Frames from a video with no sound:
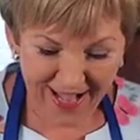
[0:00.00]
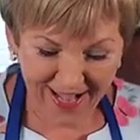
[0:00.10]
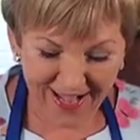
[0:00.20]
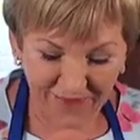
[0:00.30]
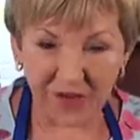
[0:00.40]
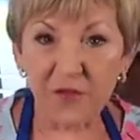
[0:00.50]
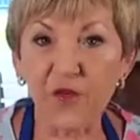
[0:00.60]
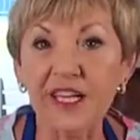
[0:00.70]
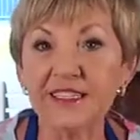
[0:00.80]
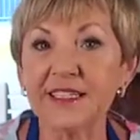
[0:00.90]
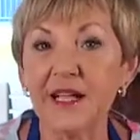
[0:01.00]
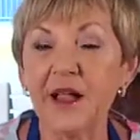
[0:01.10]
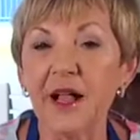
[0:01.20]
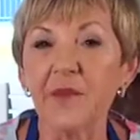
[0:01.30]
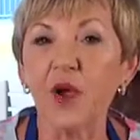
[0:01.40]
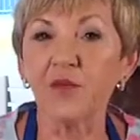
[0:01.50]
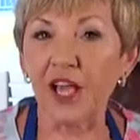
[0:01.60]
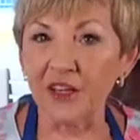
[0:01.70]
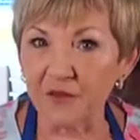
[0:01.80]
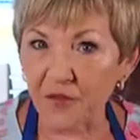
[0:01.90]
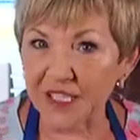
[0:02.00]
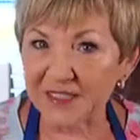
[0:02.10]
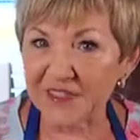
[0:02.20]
Oh, I've got friends, I'm going to friends